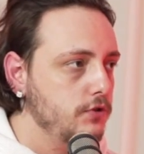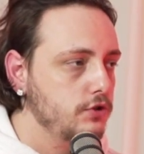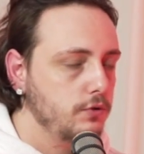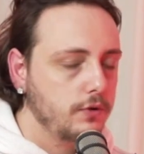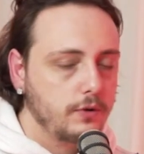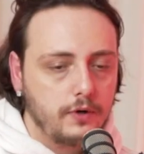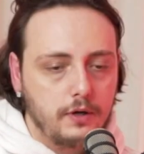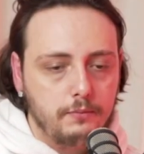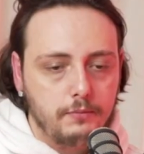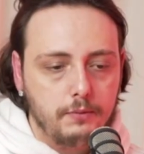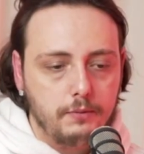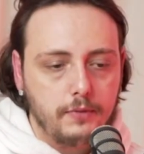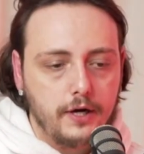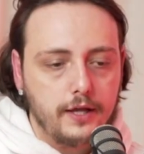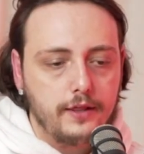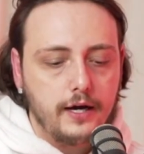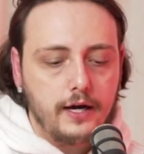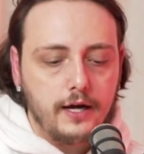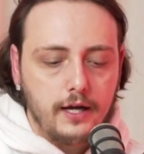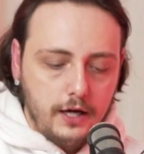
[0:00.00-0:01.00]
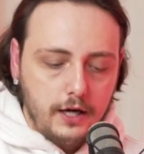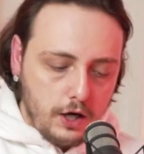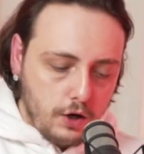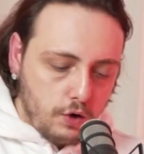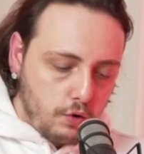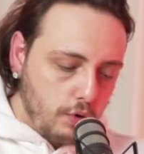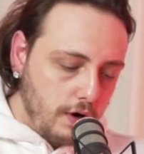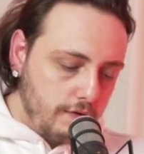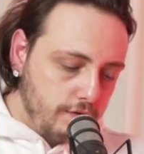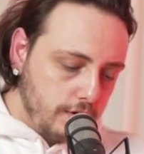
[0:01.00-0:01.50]
So what I mean by that,
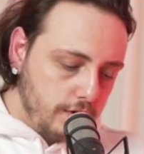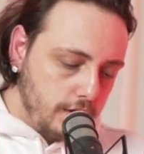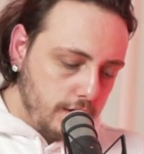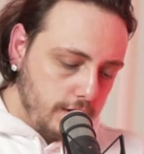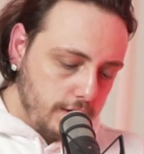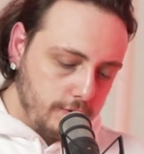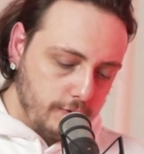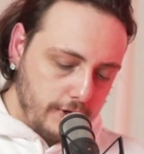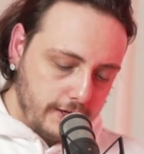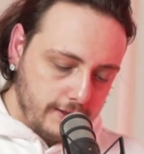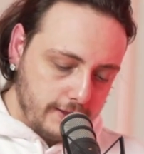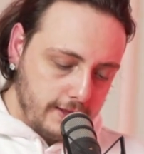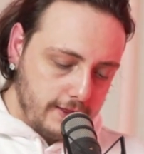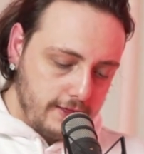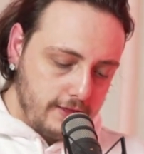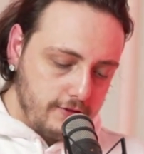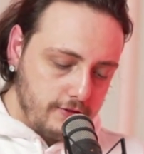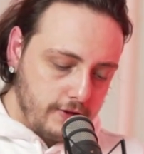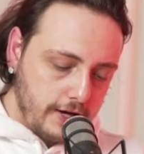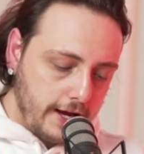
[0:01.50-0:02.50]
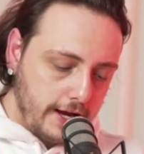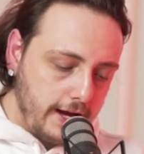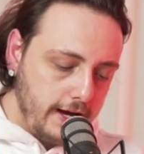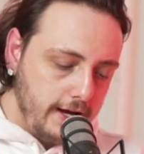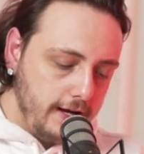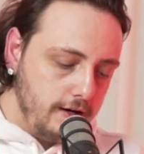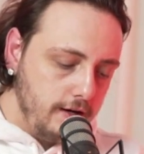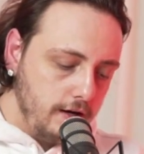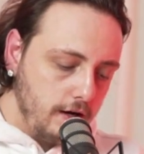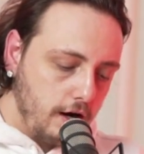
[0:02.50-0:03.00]
the
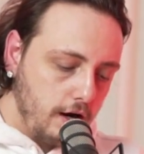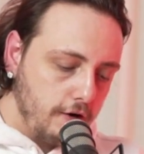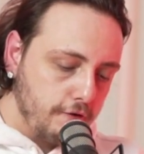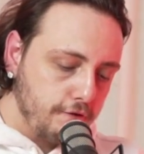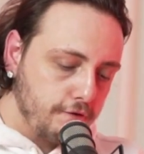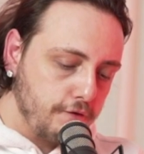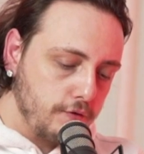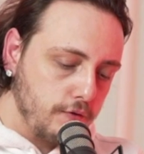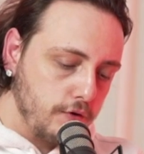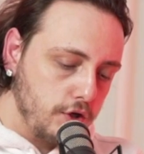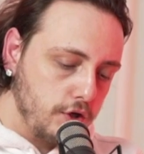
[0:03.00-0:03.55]
head of